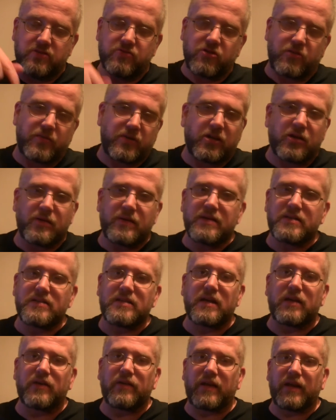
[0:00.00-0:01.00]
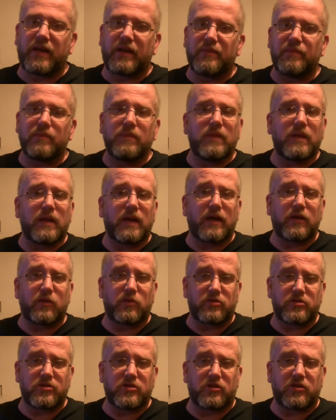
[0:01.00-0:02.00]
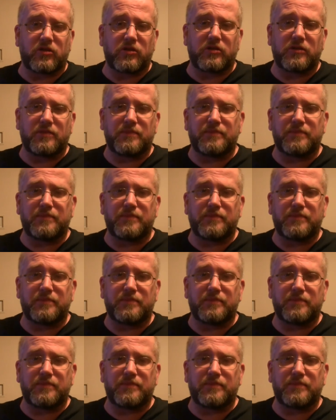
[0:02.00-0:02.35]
drop your comments down there and we'll talk.